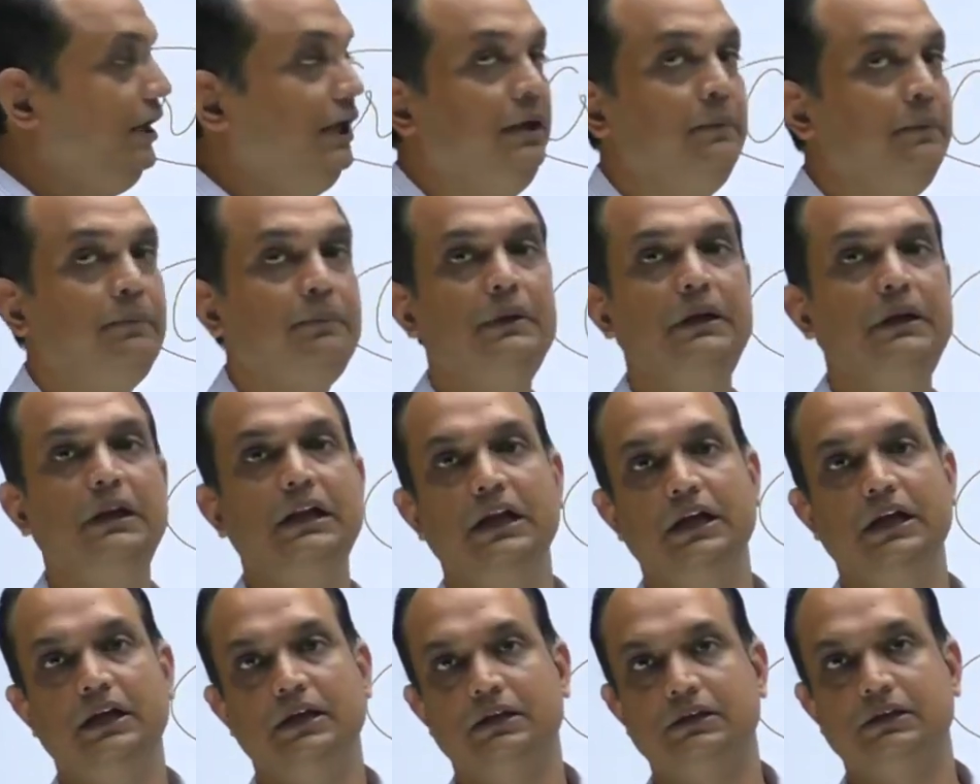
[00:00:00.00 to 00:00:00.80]
deep
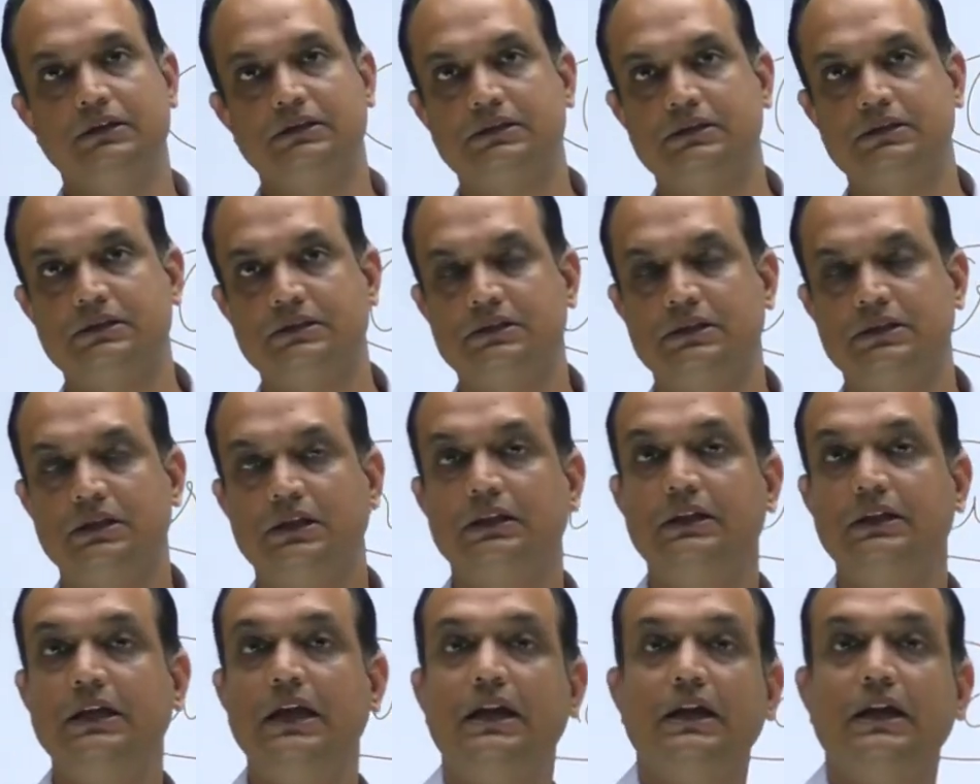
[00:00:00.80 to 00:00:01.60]
layers.
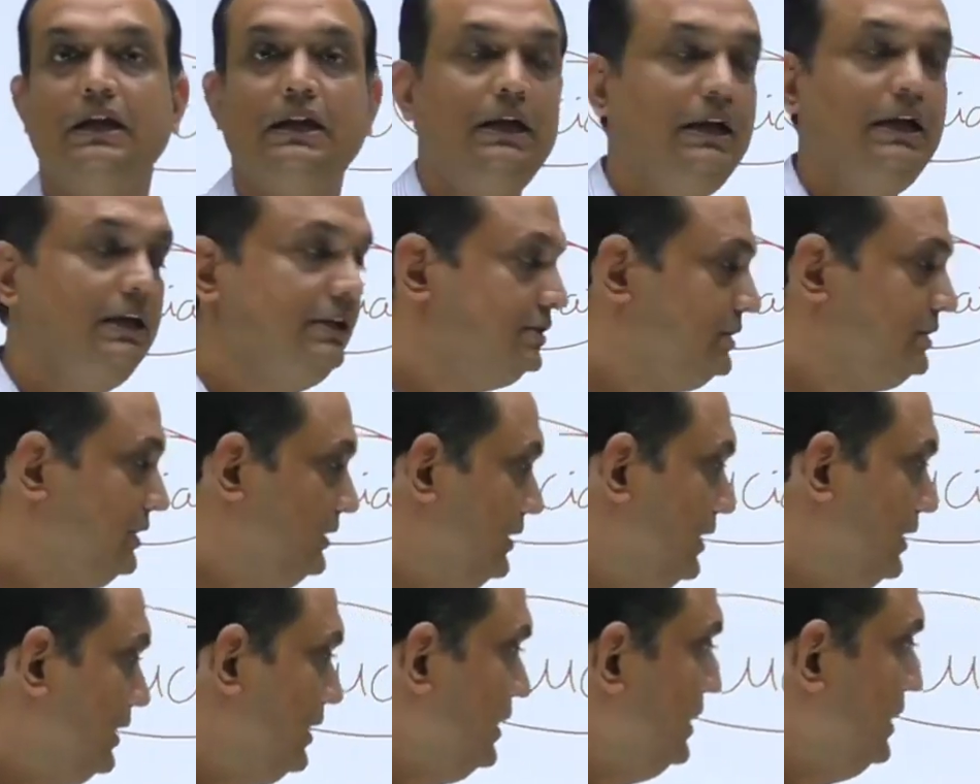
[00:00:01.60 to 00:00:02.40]
They are arranged
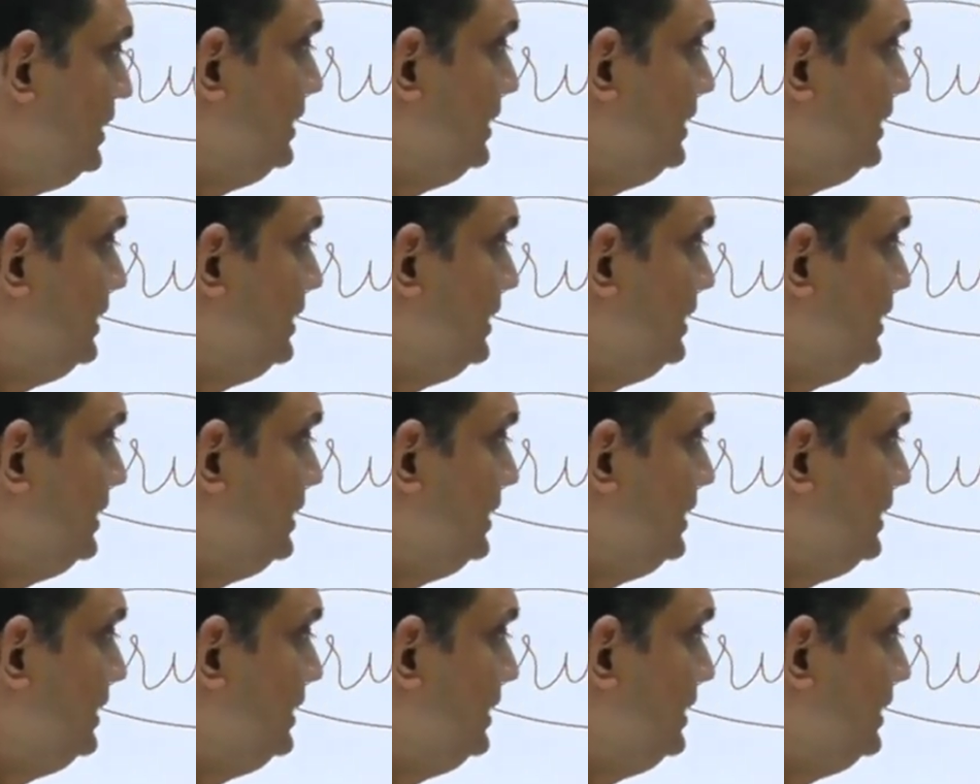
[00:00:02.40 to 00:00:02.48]
in the